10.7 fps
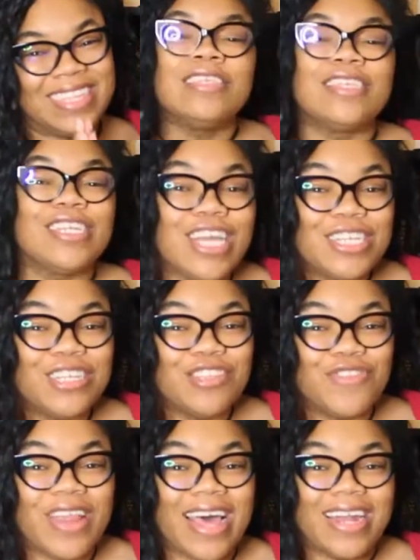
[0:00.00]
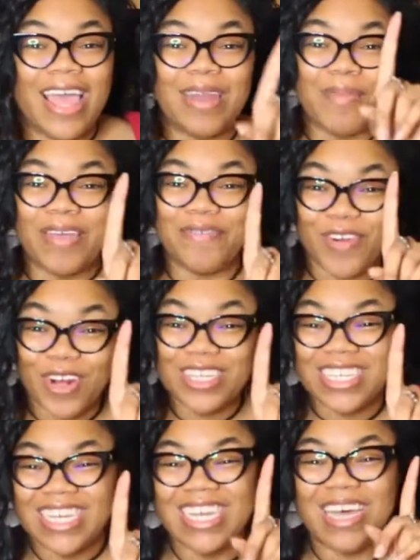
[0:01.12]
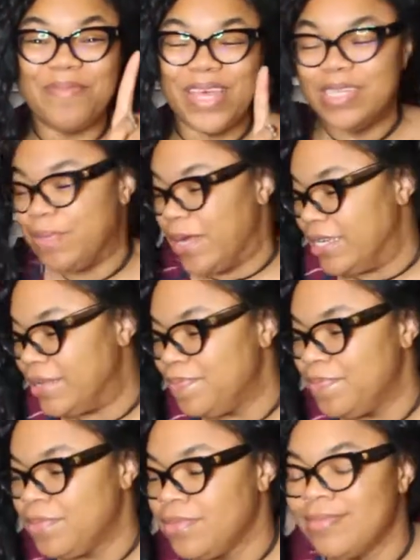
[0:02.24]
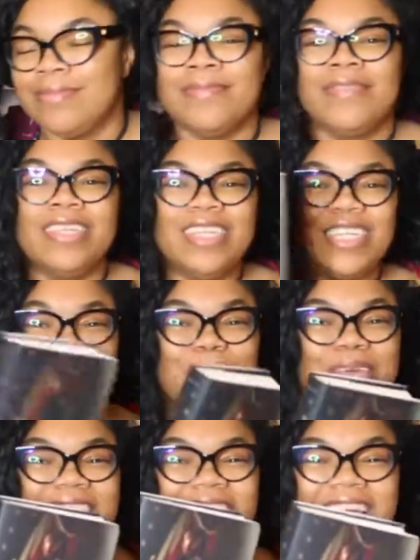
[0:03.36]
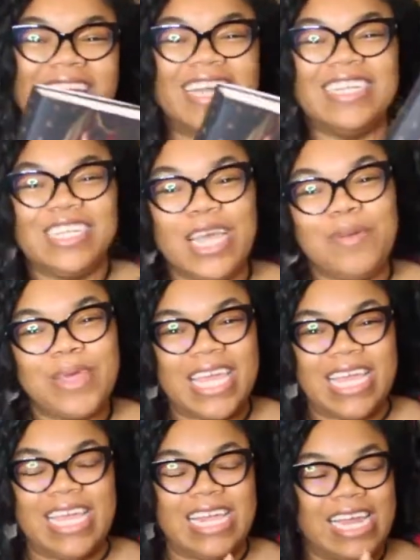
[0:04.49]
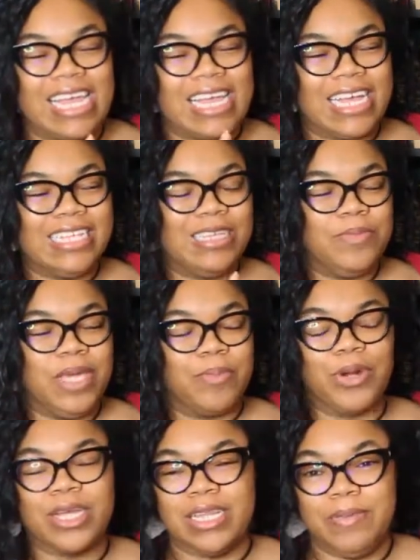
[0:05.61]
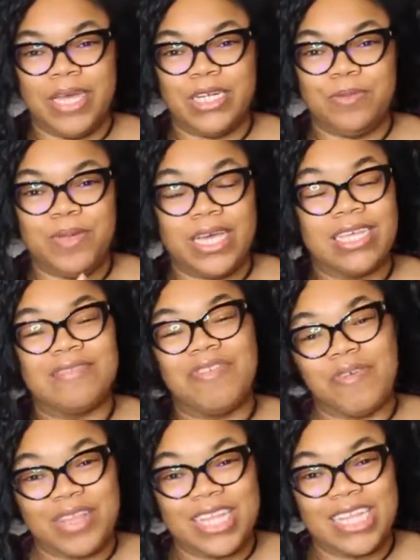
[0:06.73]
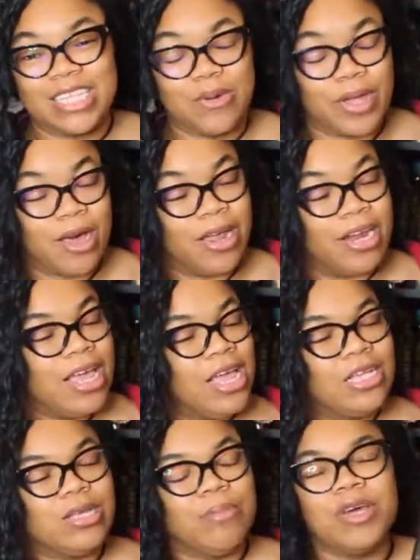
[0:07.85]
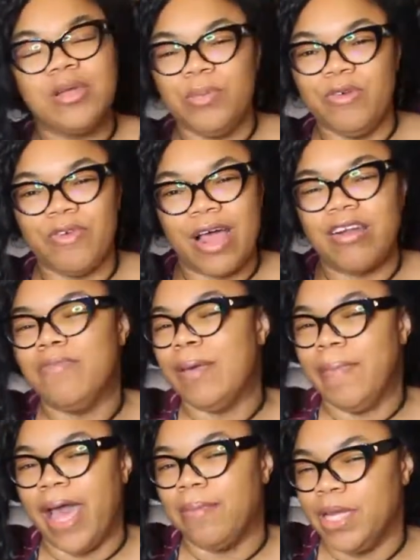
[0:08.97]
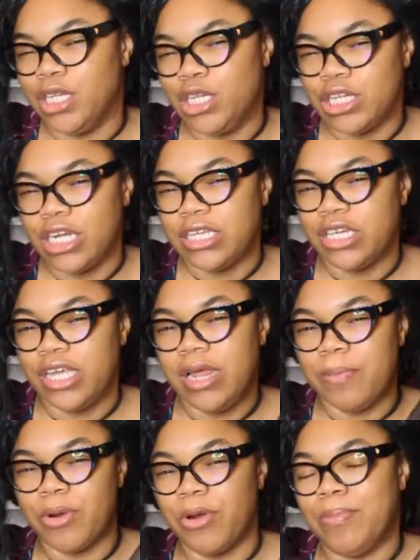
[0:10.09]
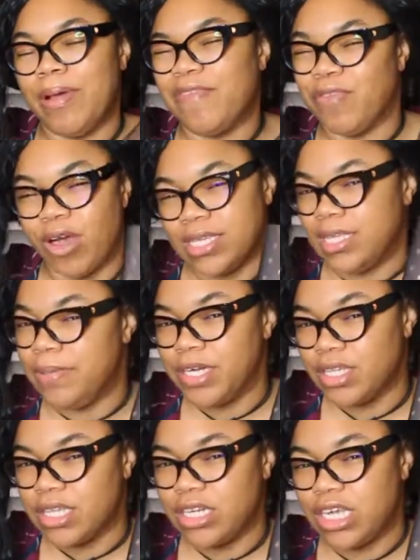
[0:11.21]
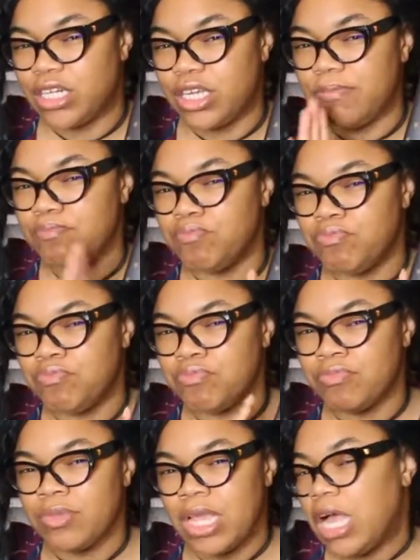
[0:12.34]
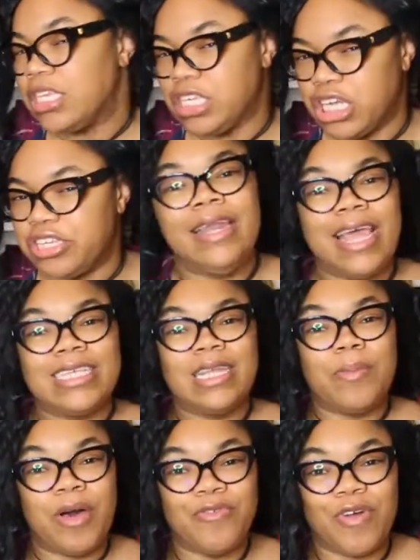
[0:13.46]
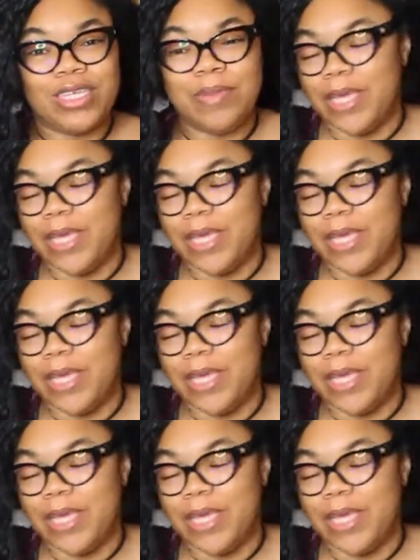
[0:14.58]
Suggestions for that and my first amendment. Jane McKean. Jane McKean gets to be a prickly bitch because of everything that's going on, so I'm going to move her out of my bad bitch suggestion and put her in my frosty bitch suggestion. A suggestion. Next up on frosty